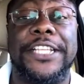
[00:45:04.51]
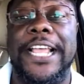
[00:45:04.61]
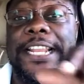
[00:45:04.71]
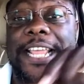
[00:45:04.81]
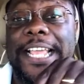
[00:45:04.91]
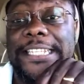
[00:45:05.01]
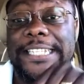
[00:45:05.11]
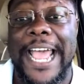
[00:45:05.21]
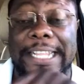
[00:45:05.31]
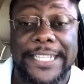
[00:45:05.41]
saying the
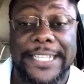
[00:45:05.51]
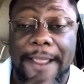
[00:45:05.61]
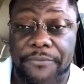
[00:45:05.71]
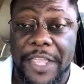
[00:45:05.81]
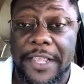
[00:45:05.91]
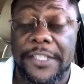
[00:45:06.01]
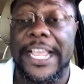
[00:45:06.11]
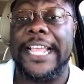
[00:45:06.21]
exact same things,